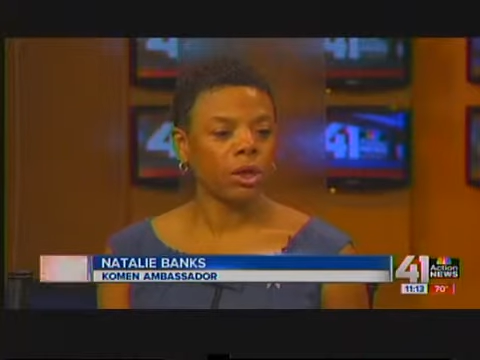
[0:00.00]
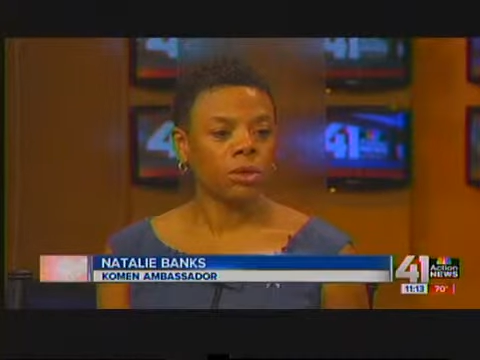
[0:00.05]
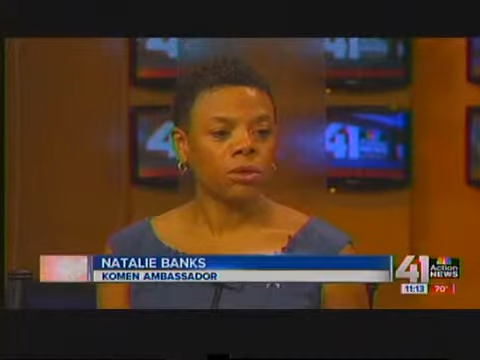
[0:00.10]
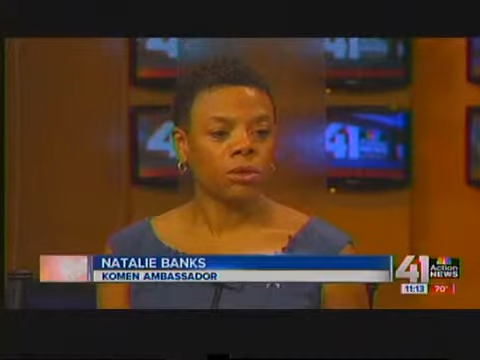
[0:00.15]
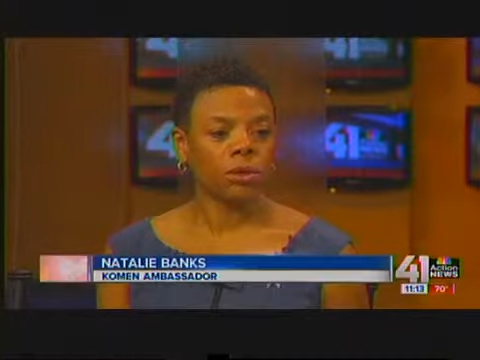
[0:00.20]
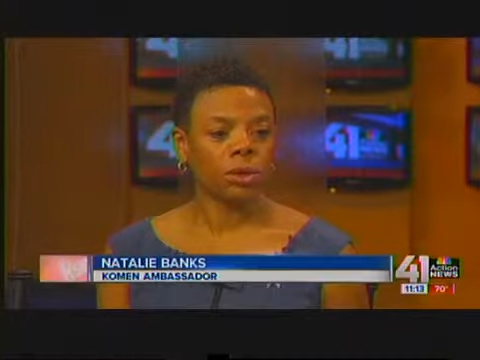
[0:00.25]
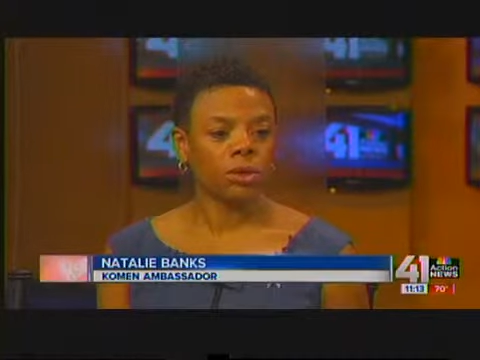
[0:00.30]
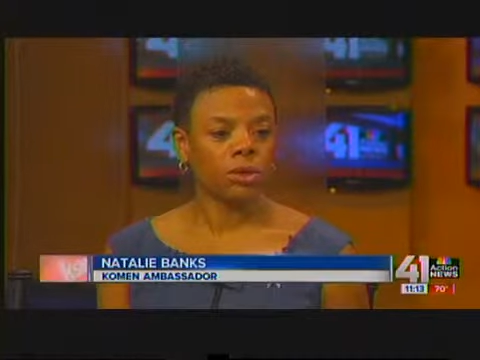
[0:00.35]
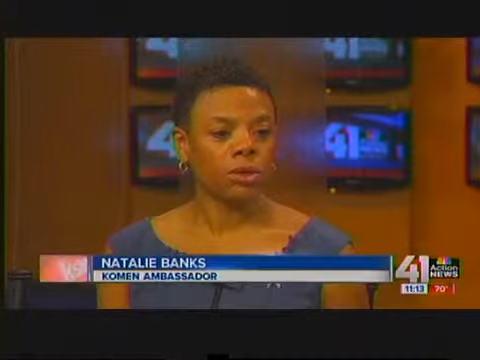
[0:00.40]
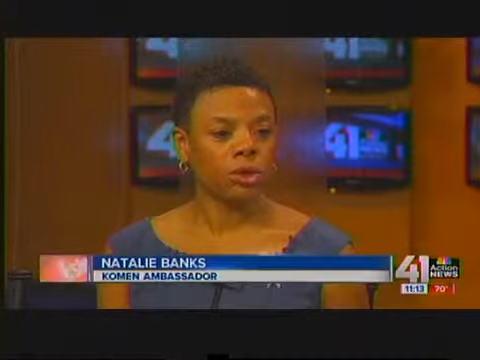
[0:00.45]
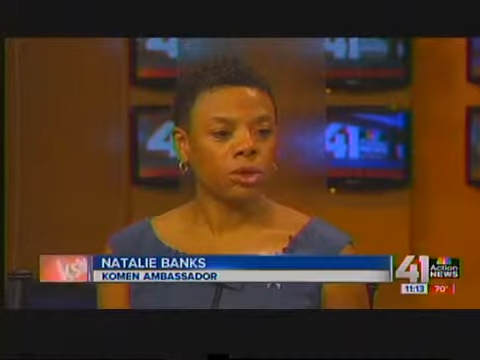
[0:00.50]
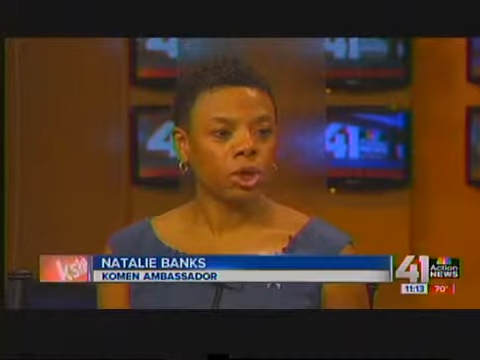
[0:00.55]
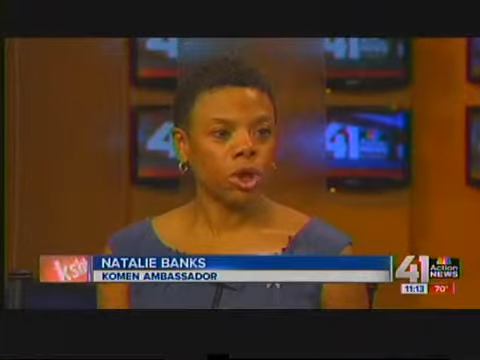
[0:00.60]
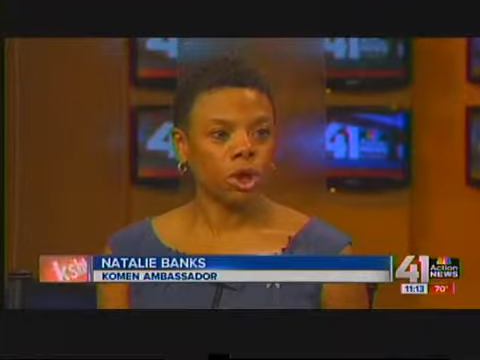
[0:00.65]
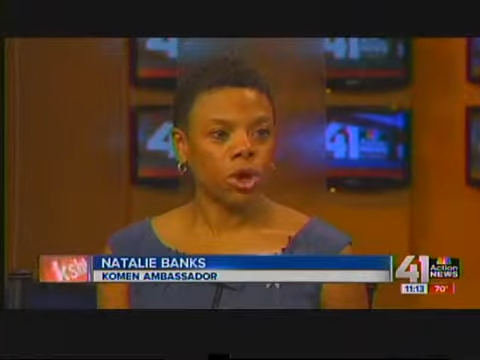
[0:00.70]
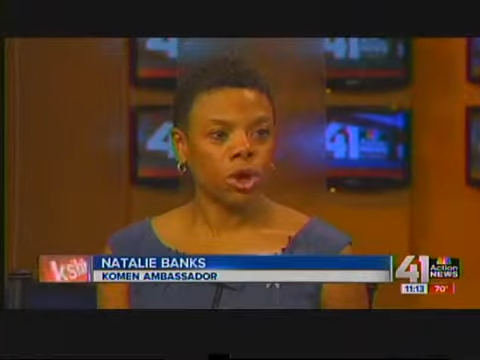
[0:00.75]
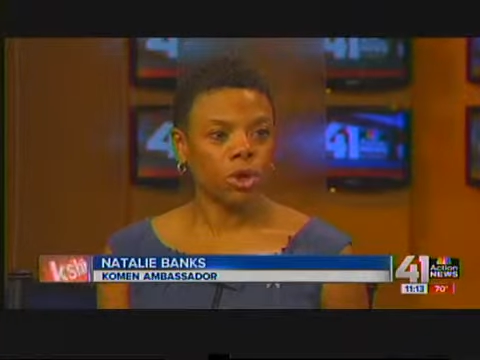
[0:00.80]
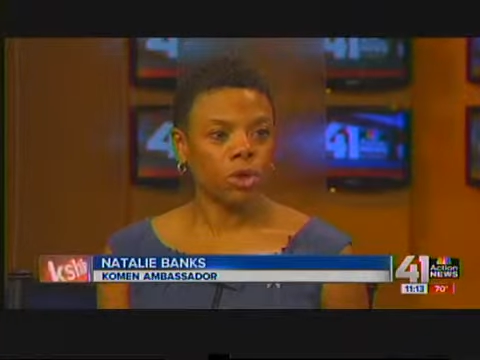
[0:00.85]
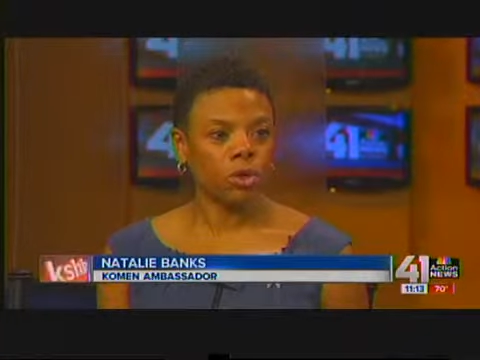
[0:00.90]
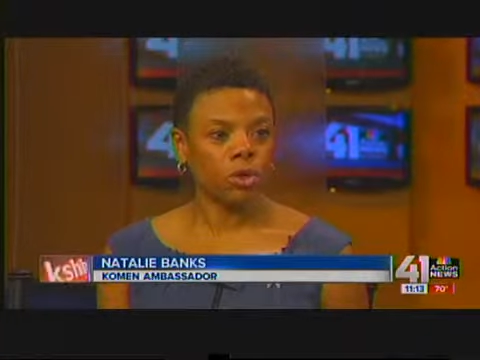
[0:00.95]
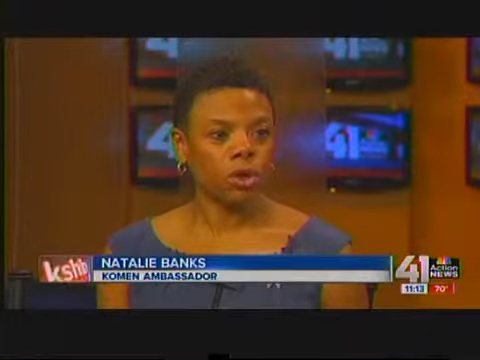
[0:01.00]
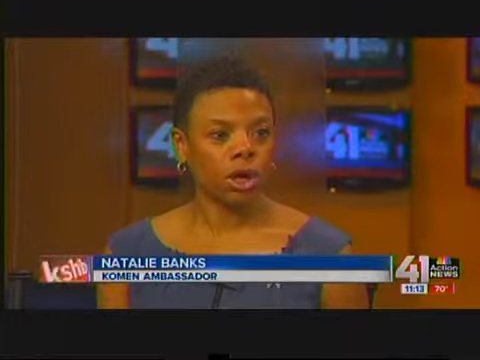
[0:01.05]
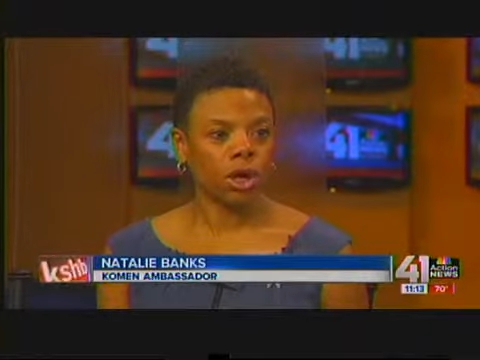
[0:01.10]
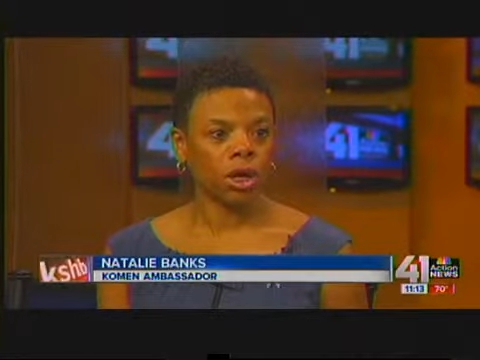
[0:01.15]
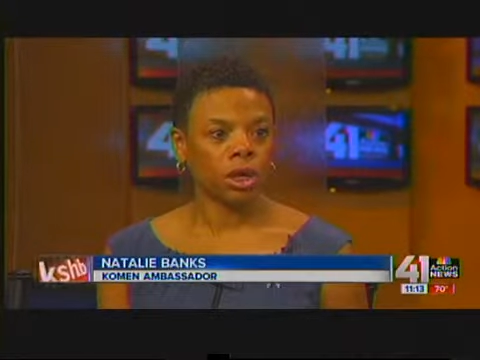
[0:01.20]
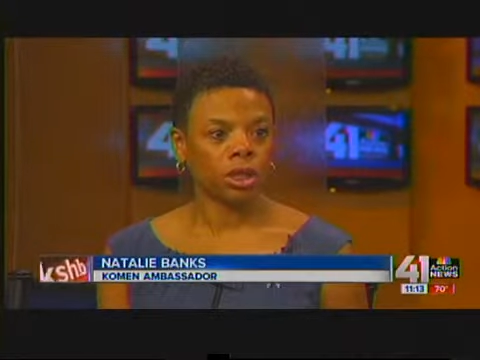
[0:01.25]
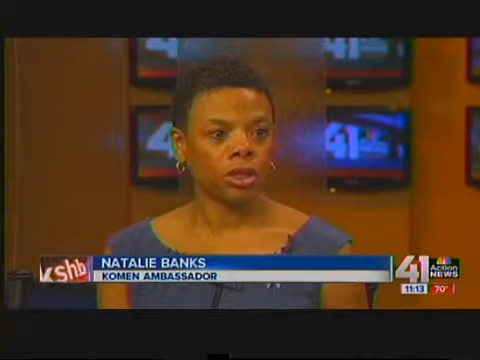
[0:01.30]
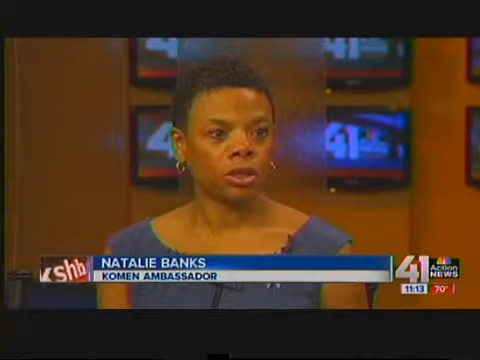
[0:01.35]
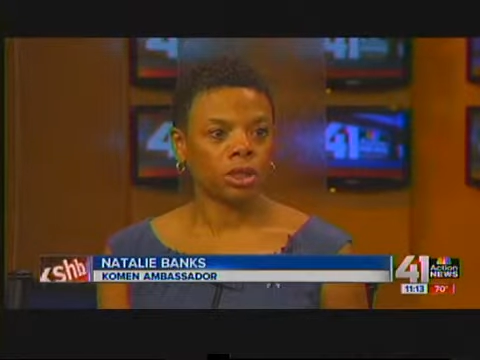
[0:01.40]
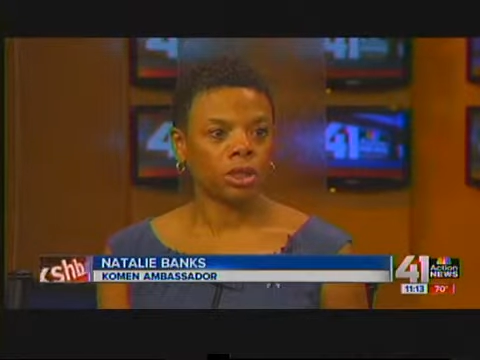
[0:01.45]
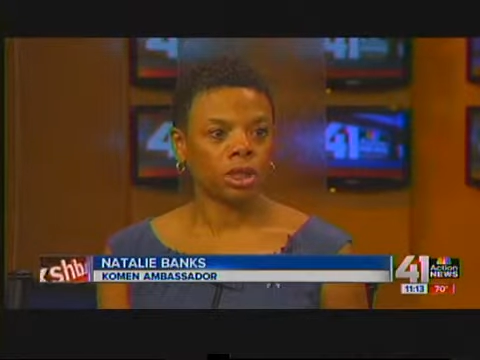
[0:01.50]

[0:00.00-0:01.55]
with no uh,